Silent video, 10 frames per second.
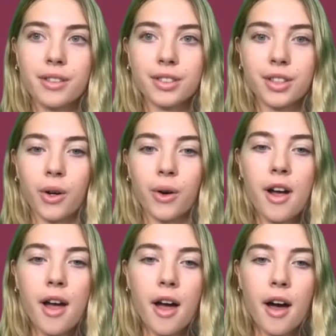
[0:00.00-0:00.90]
So
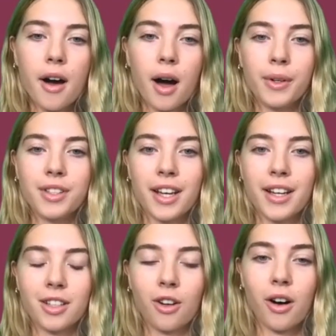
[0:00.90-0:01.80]
I would say
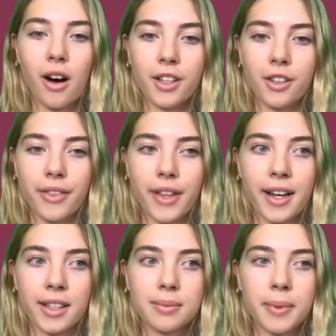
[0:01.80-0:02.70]
it's a lot harder in that
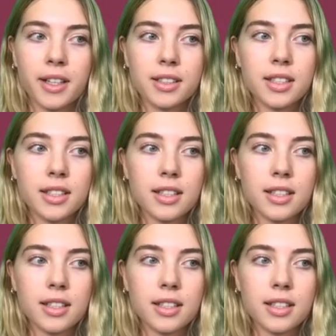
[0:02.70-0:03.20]
aspect.